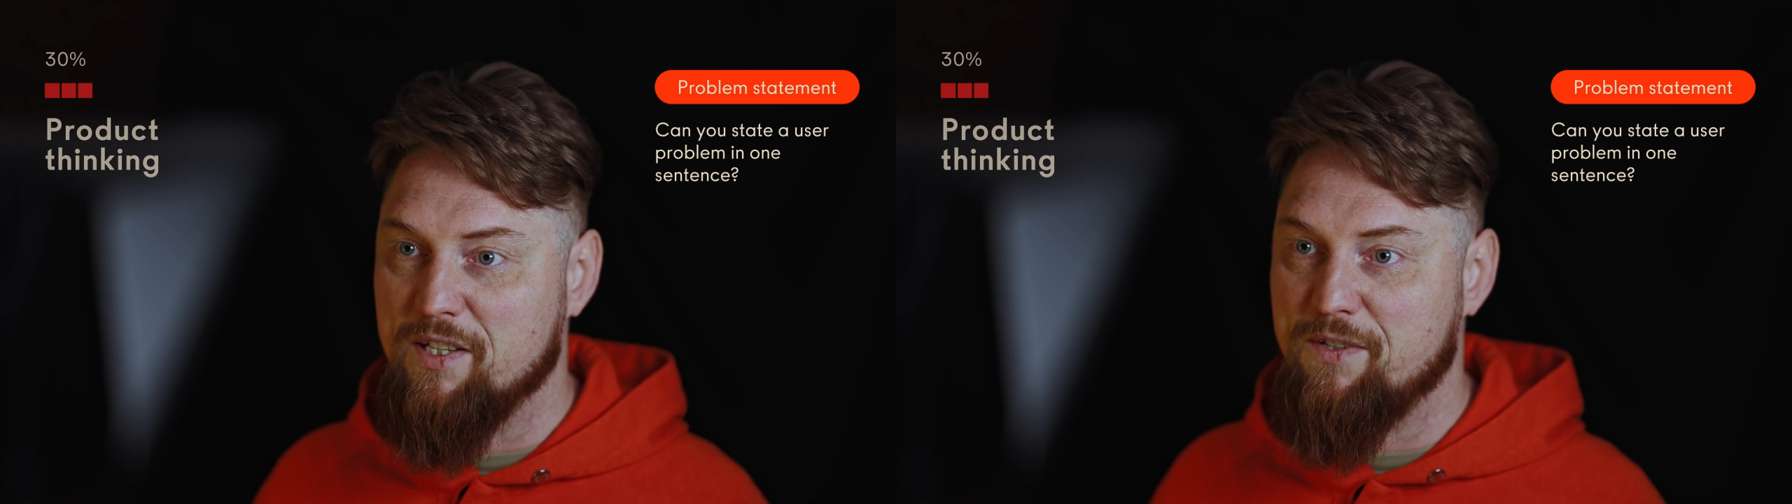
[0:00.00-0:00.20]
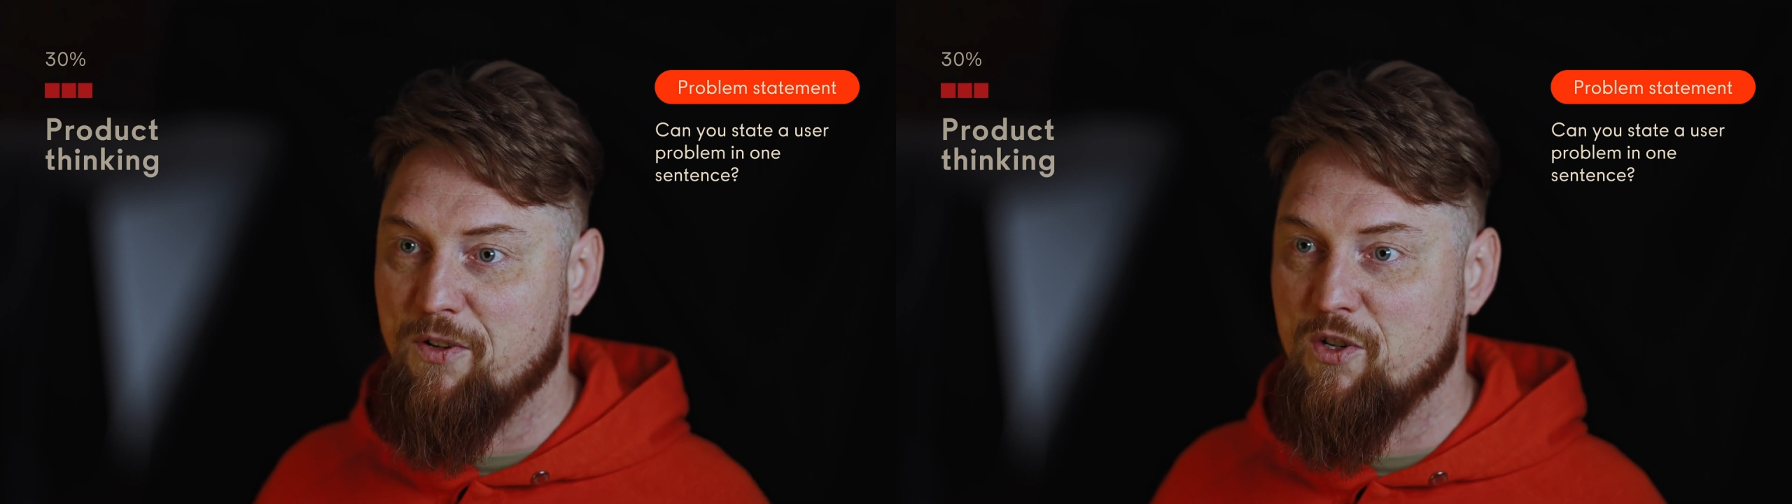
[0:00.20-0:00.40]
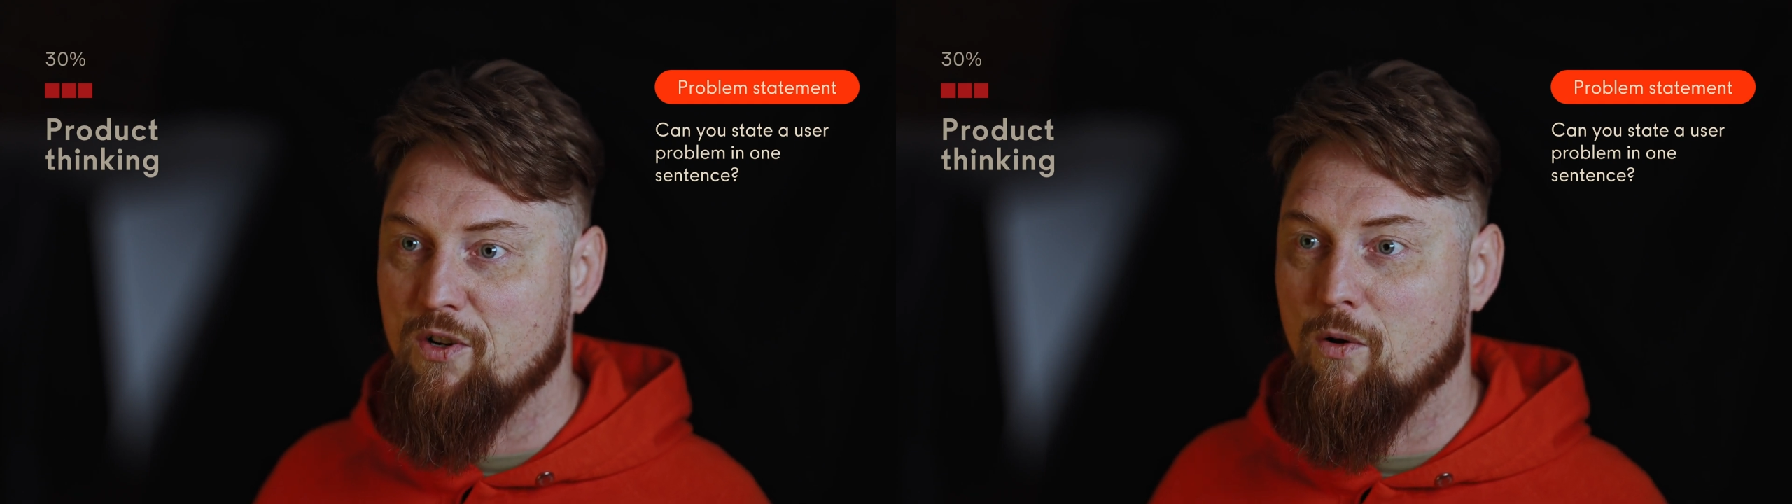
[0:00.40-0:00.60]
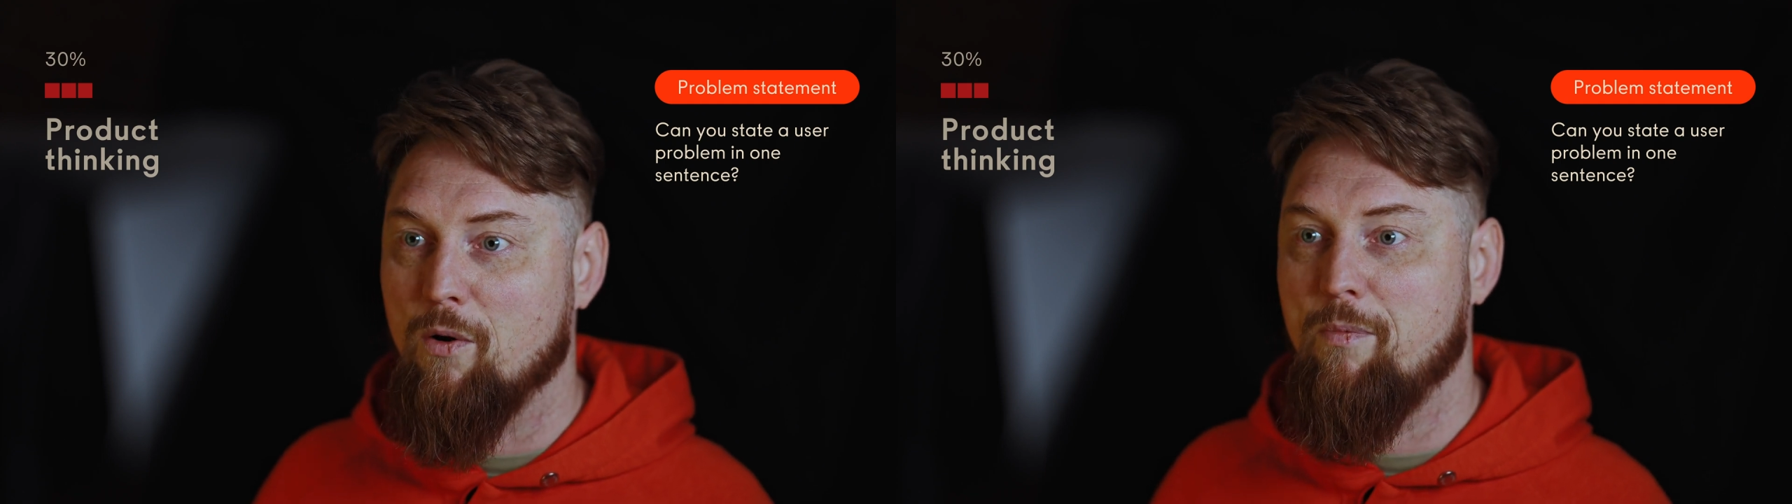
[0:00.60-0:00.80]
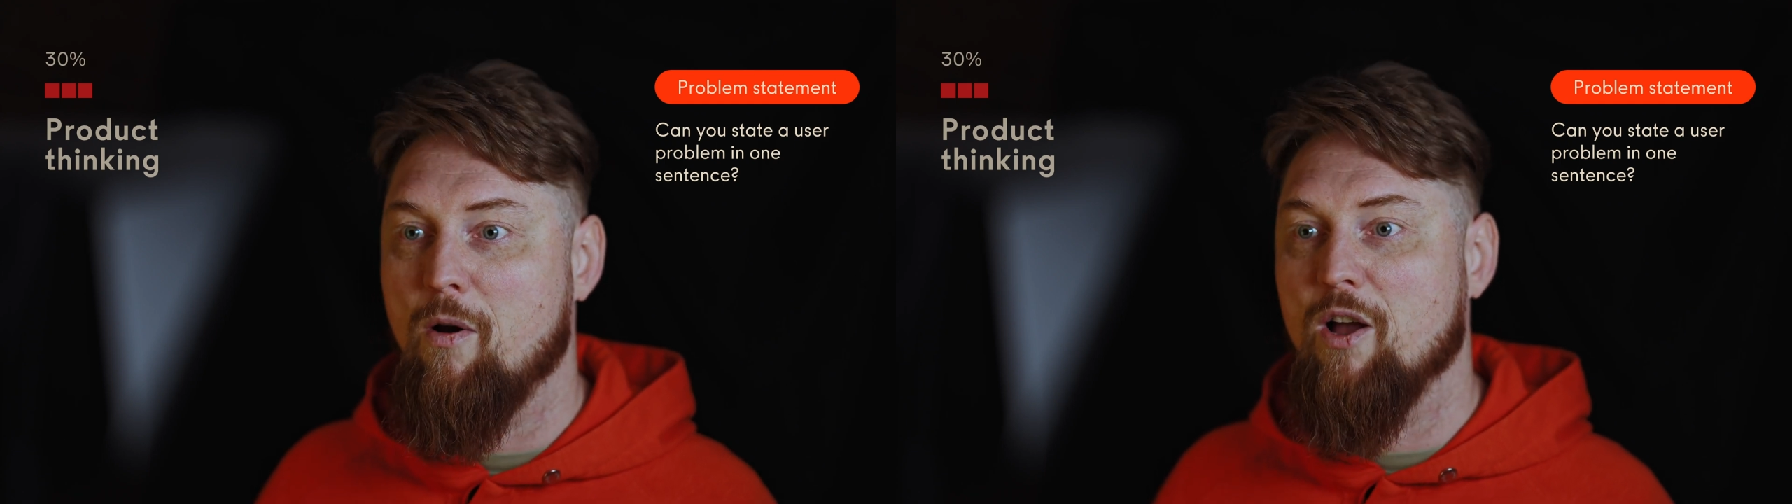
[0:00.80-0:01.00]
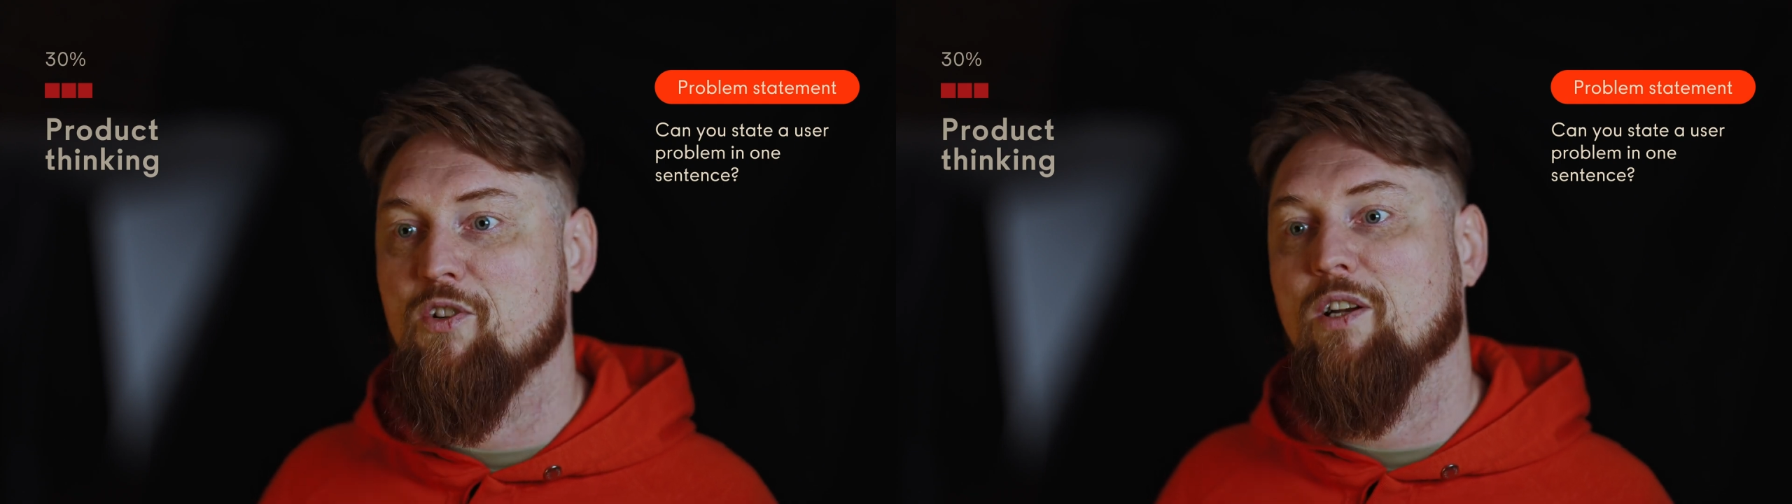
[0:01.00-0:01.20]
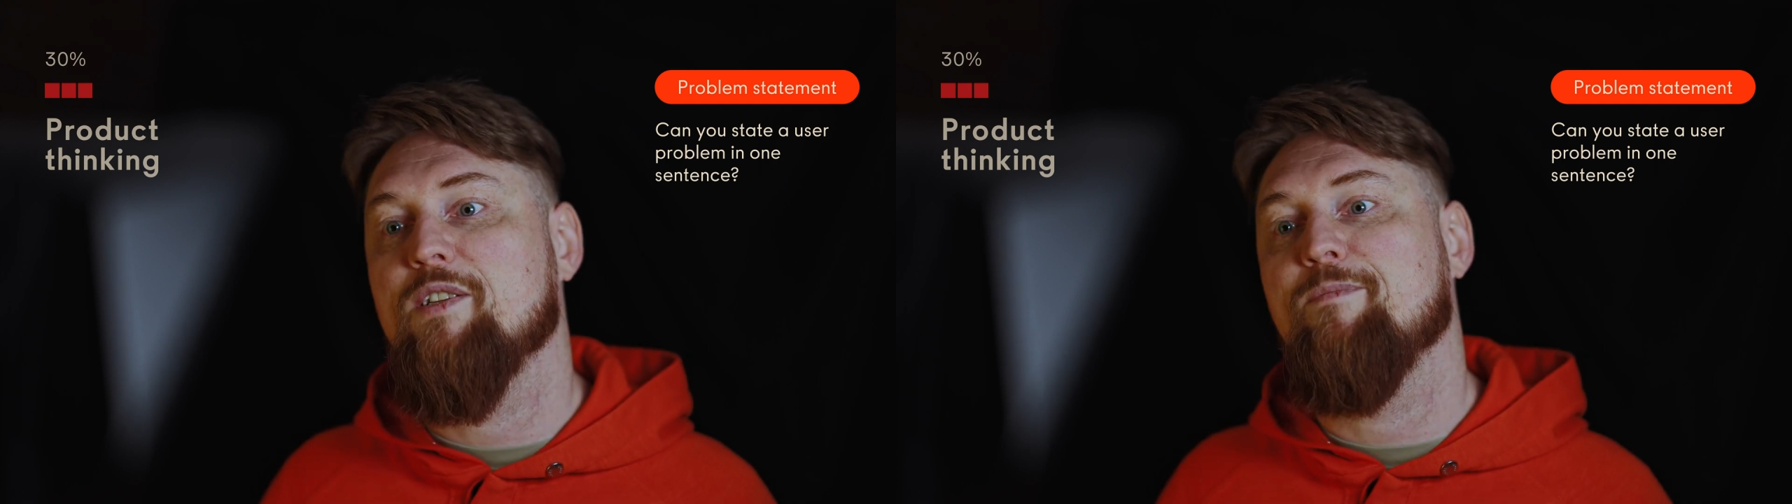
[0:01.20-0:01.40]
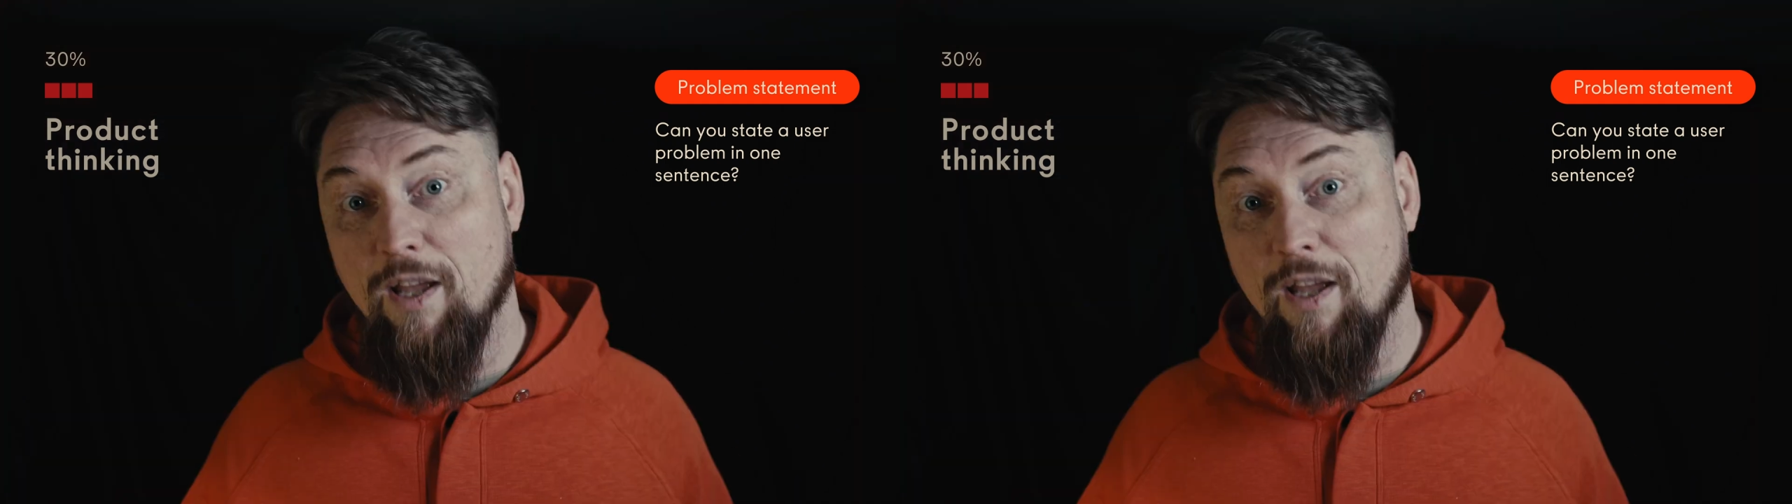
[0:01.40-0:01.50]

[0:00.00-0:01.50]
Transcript: this feature or project?